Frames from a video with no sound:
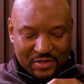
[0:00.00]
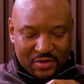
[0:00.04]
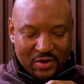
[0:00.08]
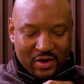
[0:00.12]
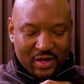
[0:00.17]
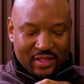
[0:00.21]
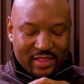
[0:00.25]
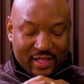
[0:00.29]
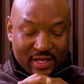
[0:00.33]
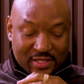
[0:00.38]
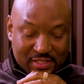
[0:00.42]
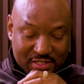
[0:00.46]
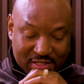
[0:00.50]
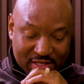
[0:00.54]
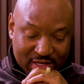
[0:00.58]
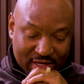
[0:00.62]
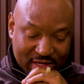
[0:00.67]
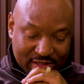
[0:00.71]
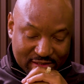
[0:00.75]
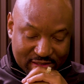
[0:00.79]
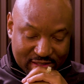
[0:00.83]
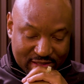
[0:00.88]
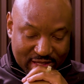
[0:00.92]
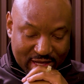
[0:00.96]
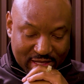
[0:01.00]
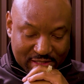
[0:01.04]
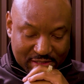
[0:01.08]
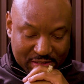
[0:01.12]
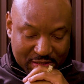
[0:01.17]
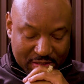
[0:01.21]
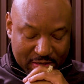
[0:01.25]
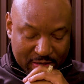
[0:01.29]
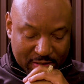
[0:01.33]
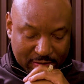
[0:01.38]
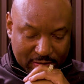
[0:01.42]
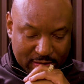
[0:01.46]
That's good. Yeah,
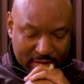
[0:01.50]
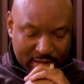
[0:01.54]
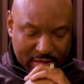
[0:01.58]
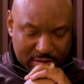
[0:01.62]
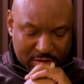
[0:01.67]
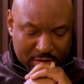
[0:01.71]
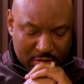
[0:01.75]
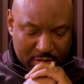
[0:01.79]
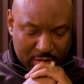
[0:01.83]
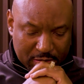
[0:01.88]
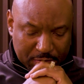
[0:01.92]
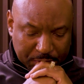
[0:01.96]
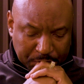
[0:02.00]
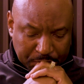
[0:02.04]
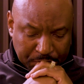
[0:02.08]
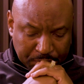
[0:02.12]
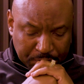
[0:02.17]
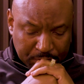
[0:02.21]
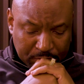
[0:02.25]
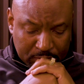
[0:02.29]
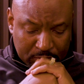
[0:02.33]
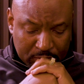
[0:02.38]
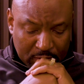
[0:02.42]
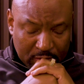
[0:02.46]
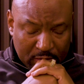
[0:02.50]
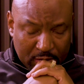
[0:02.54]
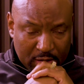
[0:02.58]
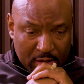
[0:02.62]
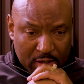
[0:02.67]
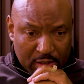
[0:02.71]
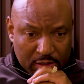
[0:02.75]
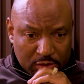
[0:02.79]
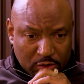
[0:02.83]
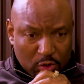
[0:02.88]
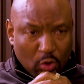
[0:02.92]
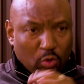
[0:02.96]
that's good. Yeah. That's good. Yeah.
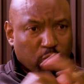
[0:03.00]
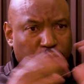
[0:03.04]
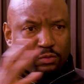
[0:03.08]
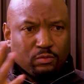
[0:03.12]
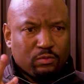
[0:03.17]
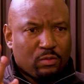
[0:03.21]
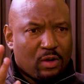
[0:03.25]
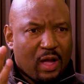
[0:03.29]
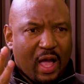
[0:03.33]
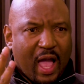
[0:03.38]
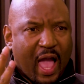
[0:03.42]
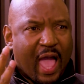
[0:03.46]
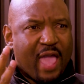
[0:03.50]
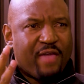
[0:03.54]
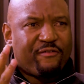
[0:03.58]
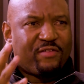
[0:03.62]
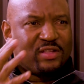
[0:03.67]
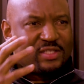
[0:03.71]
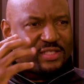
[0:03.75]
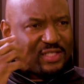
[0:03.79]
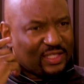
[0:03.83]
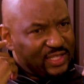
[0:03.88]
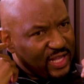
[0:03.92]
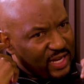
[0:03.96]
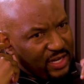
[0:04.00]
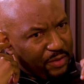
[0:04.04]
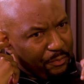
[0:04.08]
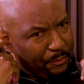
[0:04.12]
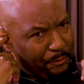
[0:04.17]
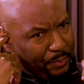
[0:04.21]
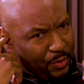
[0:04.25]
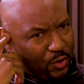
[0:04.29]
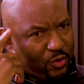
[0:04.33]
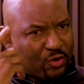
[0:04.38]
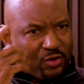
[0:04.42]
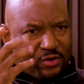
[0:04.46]
So, I haven't seen any
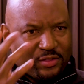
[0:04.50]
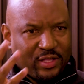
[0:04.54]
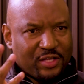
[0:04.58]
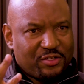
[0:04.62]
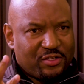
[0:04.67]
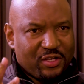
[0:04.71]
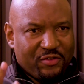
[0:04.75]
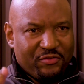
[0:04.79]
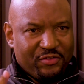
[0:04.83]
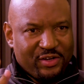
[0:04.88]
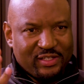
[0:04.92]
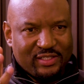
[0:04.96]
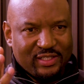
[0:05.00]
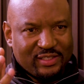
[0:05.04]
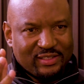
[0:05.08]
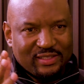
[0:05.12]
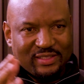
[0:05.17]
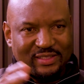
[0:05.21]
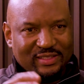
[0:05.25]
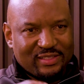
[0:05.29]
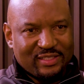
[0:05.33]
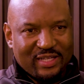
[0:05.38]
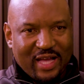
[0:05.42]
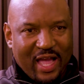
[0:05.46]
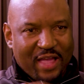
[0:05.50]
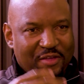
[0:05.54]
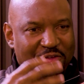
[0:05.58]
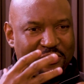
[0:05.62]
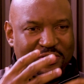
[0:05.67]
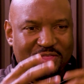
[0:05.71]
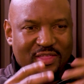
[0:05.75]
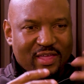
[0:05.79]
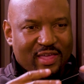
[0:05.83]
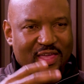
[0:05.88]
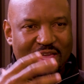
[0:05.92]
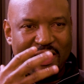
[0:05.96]
book that you have written. Are you
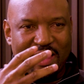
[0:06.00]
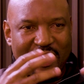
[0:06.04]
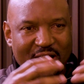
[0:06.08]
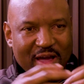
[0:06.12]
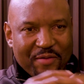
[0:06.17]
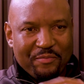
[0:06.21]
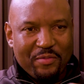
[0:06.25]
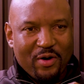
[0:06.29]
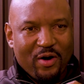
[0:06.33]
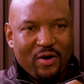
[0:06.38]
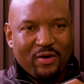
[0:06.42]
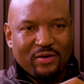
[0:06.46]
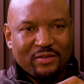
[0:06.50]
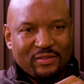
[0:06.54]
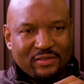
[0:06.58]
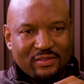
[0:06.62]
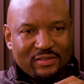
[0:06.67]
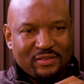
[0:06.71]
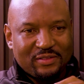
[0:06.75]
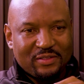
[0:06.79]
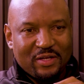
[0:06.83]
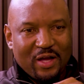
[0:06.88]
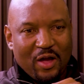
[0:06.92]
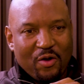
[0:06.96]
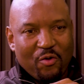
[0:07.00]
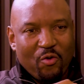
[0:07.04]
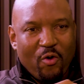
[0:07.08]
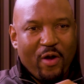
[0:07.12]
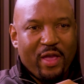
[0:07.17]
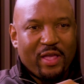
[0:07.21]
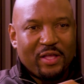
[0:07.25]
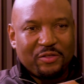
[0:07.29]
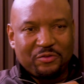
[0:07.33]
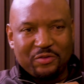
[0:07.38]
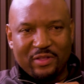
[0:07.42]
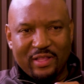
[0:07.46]
thinking about
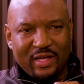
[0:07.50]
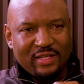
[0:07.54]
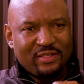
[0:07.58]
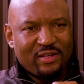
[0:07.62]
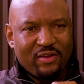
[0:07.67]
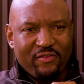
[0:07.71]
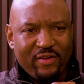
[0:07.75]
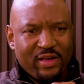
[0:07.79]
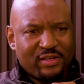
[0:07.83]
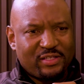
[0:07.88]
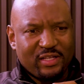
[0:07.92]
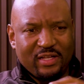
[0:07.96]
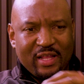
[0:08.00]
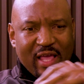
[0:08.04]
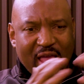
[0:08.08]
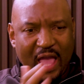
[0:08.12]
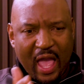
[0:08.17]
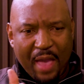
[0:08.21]
going into that direction?